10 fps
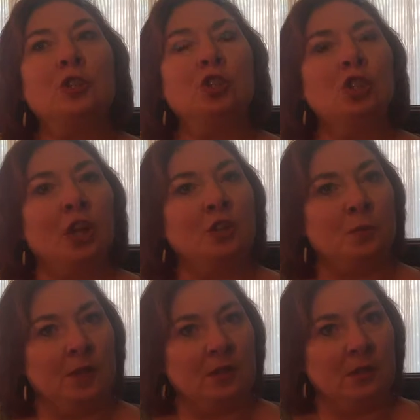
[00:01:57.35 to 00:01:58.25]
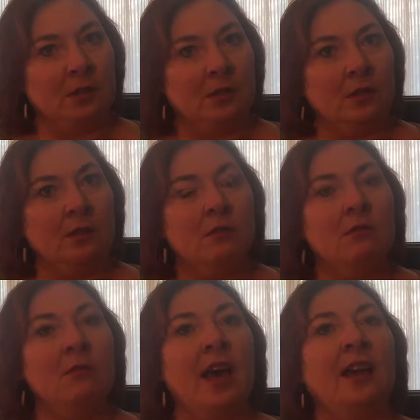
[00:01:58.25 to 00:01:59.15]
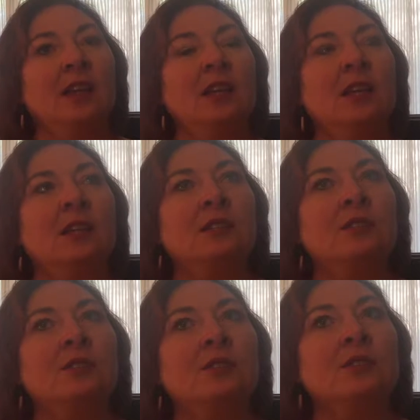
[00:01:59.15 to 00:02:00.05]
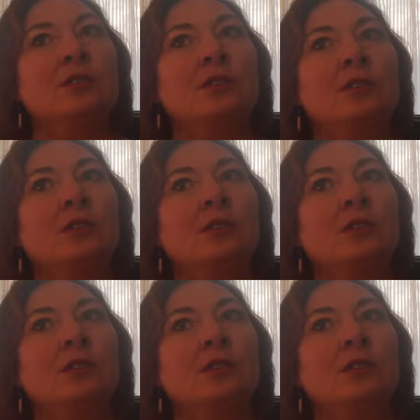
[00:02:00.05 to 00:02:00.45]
judgment that is